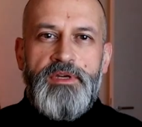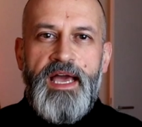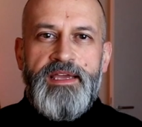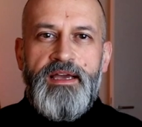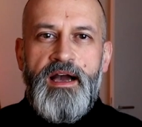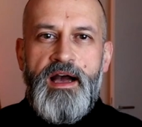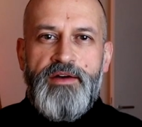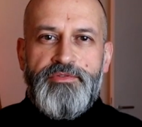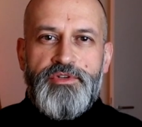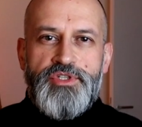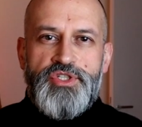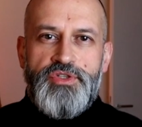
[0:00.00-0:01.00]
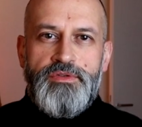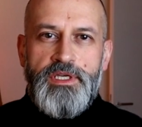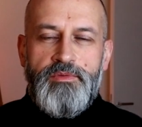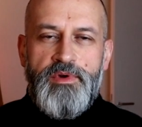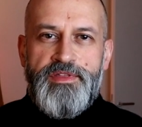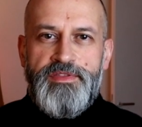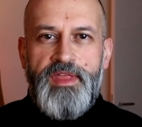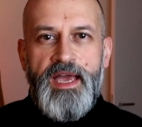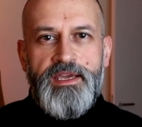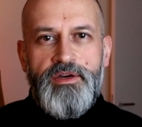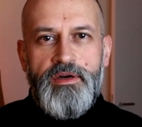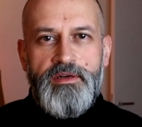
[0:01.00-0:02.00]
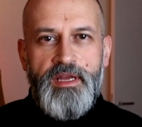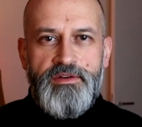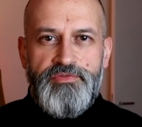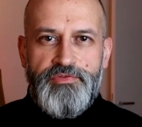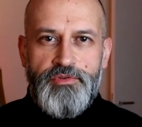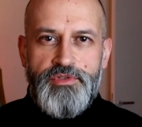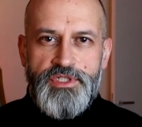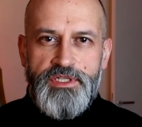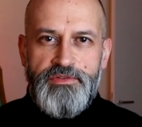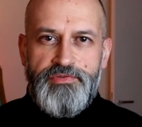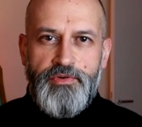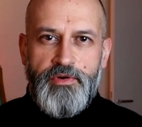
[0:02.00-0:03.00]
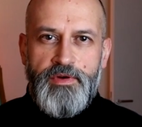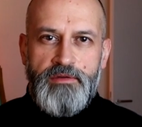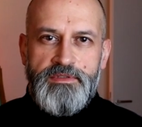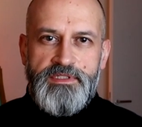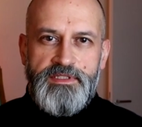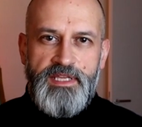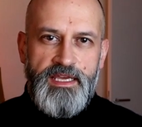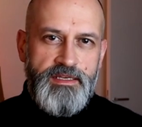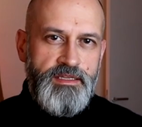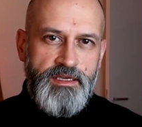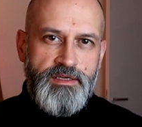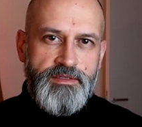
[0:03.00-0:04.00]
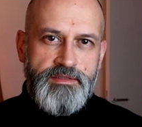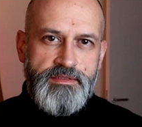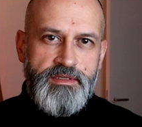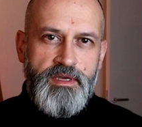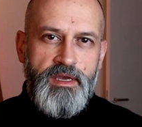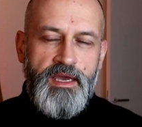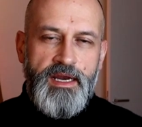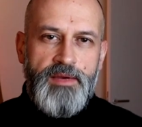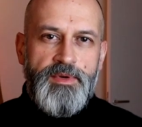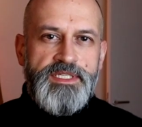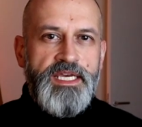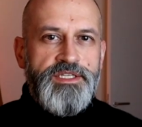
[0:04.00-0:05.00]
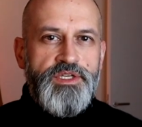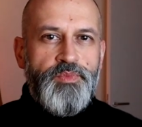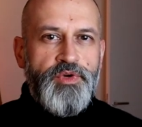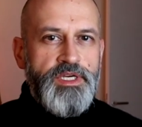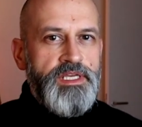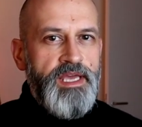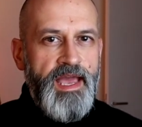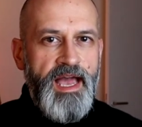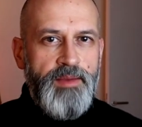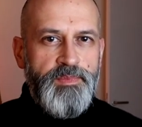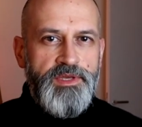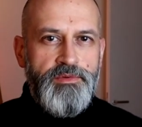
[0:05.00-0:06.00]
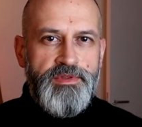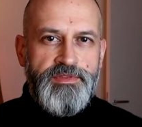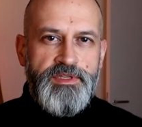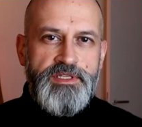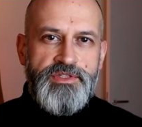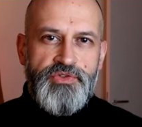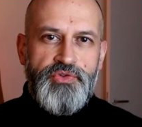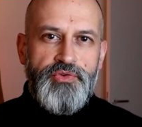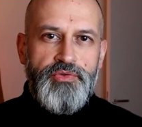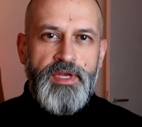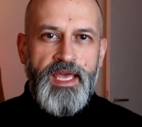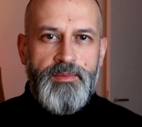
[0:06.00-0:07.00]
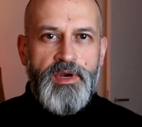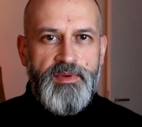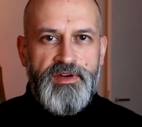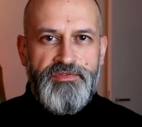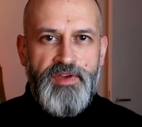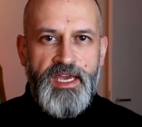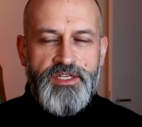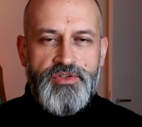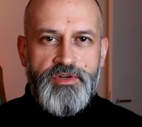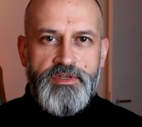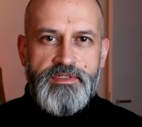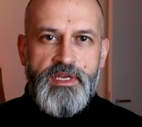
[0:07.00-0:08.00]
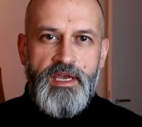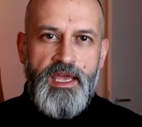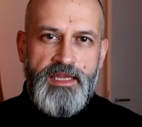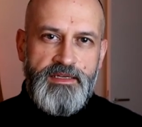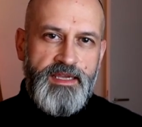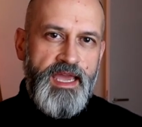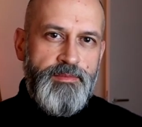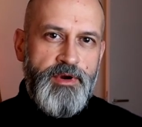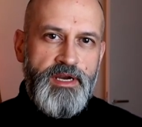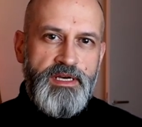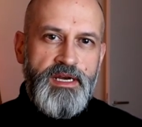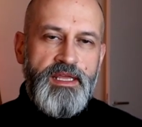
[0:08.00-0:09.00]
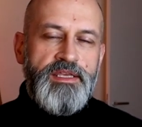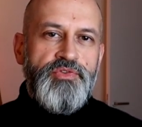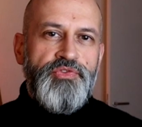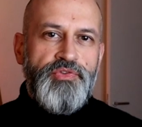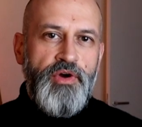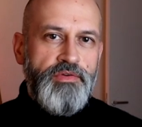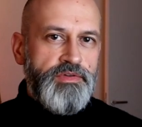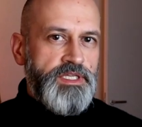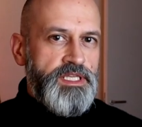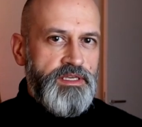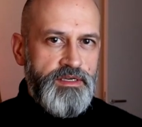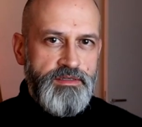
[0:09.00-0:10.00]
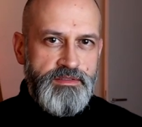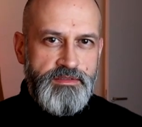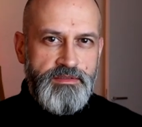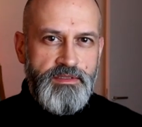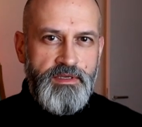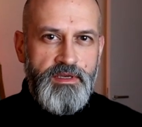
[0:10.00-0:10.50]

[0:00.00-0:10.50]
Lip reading: to Leica after shooting with Nikon and Fuji for around 10 years. And I was actually pretty happy with these two camera manufacturers and the camera that I used over the years.